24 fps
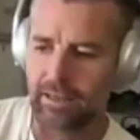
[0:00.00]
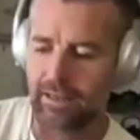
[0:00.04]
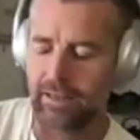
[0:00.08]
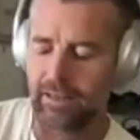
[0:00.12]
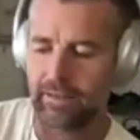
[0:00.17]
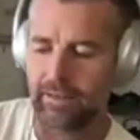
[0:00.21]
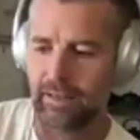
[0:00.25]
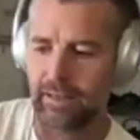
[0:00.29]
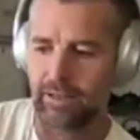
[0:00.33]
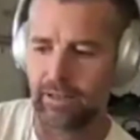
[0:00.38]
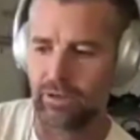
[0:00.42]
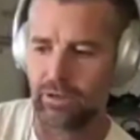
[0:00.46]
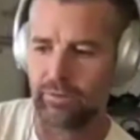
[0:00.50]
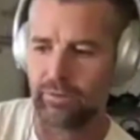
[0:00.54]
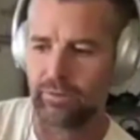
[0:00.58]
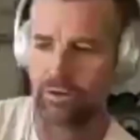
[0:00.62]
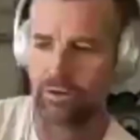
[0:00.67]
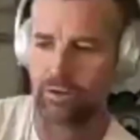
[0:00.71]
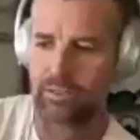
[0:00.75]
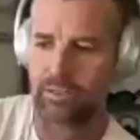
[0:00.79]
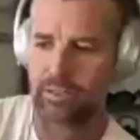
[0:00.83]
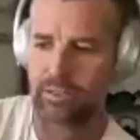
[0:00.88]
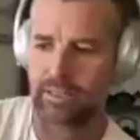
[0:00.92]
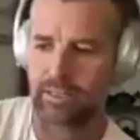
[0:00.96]
you've got
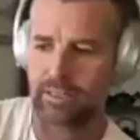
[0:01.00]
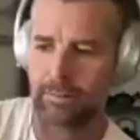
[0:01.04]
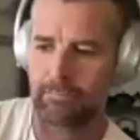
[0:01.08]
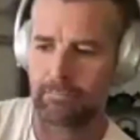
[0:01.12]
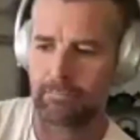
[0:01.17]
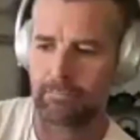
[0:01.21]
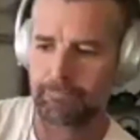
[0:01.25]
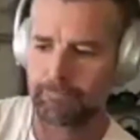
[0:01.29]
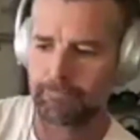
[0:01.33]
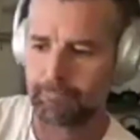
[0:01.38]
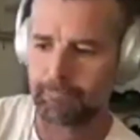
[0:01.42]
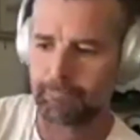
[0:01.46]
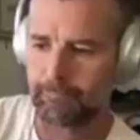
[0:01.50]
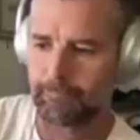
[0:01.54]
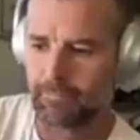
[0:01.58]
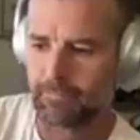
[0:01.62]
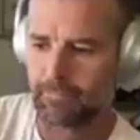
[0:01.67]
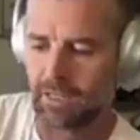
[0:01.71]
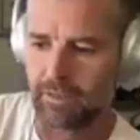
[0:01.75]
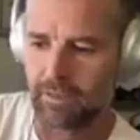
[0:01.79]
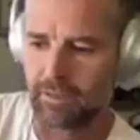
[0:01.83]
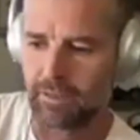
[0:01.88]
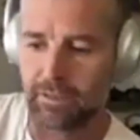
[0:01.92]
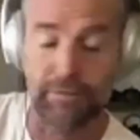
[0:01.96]

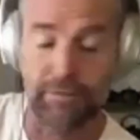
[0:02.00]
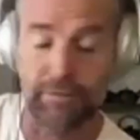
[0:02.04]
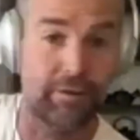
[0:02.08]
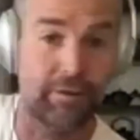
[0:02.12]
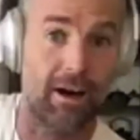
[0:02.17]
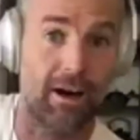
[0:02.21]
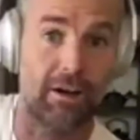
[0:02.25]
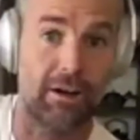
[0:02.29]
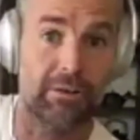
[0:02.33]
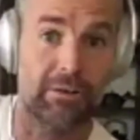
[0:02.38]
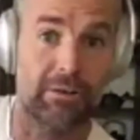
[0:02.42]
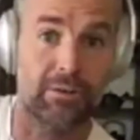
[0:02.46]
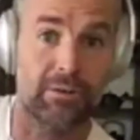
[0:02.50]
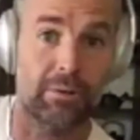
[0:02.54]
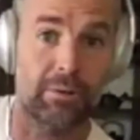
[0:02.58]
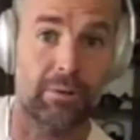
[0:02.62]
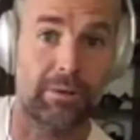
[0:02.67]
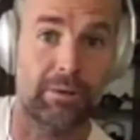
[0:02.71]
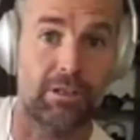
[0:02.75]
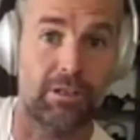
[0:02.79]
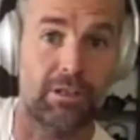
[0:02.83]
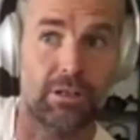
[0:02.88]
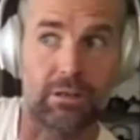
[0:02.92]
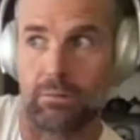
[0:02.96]
the fire, as we
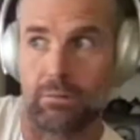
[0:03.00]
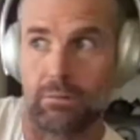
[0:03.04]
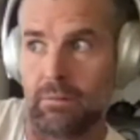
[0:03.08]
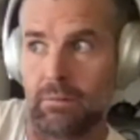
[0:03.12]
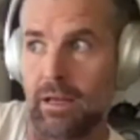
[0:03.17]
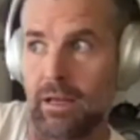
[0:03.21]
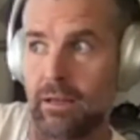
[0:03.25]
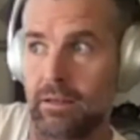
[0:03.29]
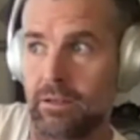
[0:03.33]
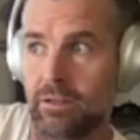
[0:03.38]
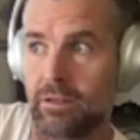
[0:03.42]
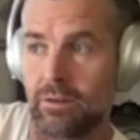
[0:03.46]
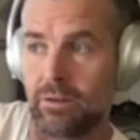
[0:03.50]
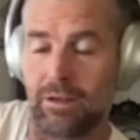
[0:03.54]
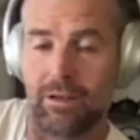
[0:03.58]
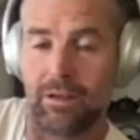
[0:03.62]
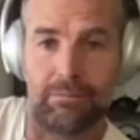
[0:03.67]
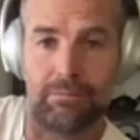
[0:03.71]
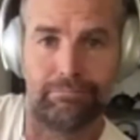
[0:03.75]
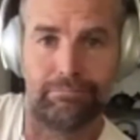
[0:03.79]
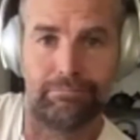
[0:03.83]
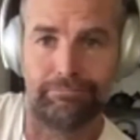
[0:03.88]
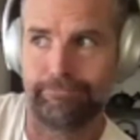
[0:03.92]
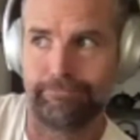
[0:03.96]
mentioned, and
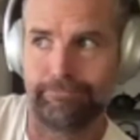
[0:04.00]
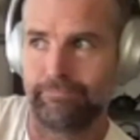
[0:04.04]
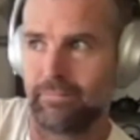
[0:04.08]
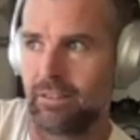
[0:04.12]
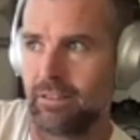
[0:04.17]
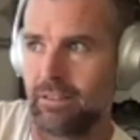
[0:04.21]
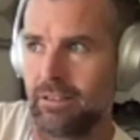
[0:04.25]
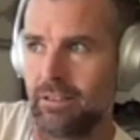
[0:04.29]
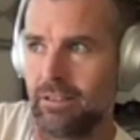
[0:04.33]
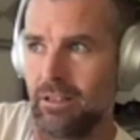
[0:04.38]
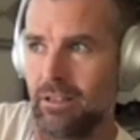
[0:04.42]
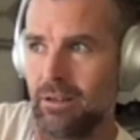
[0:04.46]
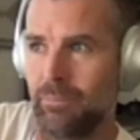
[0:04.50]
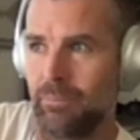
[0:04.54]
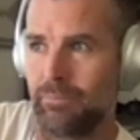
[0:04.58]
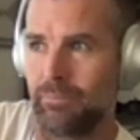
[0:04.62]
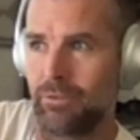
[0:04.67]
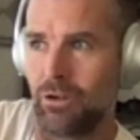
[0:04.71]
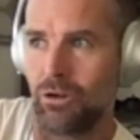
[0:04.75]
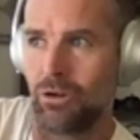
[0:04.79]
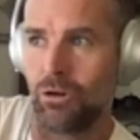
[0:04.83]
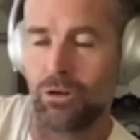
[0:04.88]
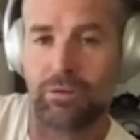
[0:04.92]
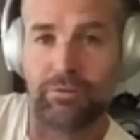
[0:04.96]

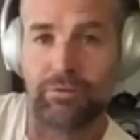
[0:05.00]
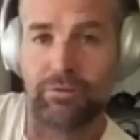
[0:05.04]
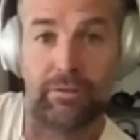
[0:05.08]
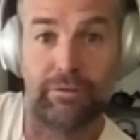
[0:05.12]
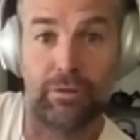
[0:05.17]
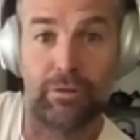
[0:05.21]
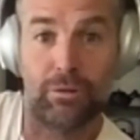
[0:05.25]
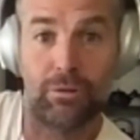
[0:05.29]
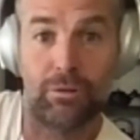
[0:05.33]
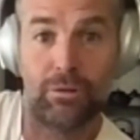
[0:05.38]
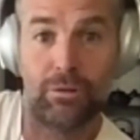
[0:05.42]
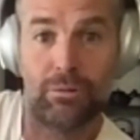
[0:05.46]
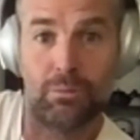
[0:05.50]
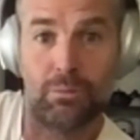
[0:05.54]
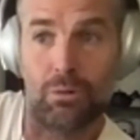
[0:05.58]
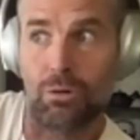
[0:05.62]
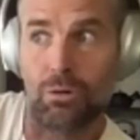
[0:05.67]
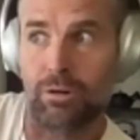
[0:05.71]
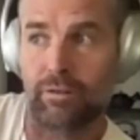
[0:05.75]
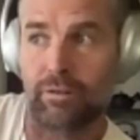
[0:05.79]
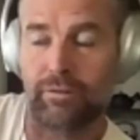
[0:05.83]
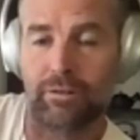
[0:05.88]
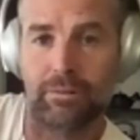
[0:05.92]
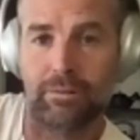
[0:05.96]
earth for food, water
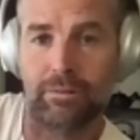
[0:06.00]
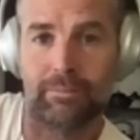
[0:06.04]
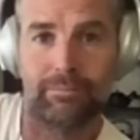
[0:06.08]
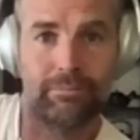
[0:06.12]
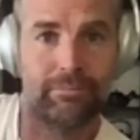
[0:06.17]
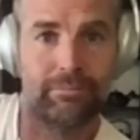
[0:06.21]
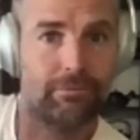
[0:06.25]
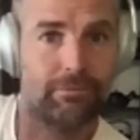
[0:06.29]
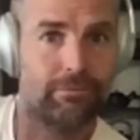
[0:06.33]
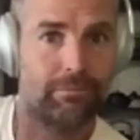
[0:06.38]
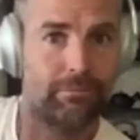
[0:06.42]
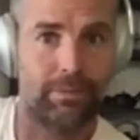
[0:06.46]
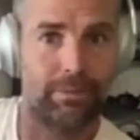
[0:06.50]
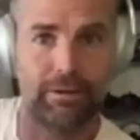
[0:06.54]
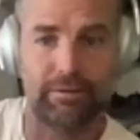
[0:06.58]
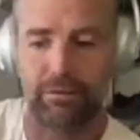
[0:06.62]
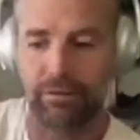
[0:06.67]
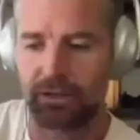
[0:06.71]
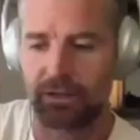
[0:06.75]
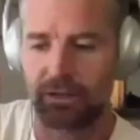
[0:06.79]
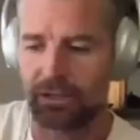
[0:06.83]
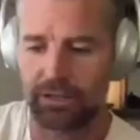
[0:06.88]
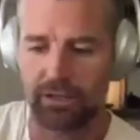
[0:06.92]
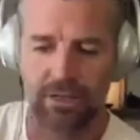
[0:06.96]
from
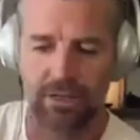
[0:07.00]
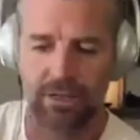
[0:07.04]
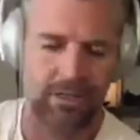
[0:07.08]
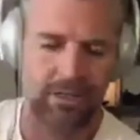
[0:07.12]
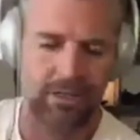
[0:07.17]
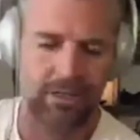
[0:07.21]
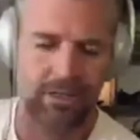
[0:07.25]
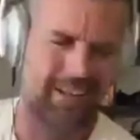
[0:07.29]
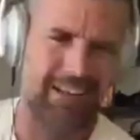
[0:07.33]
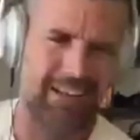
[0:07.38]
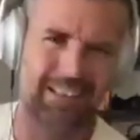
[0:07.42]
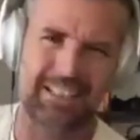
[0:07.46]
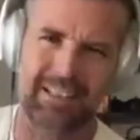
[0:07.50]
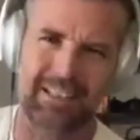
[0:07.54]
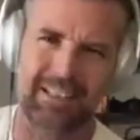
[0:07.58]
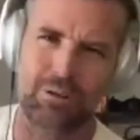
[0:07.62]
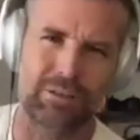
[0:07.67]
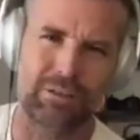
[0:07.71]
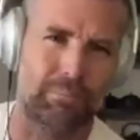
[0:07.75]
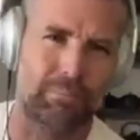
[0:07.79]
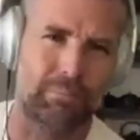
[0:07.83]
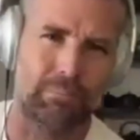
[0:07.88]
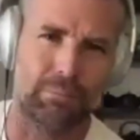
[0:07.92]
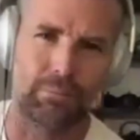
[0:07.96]
beverage. It's so
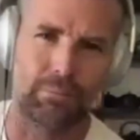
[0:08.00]
simple.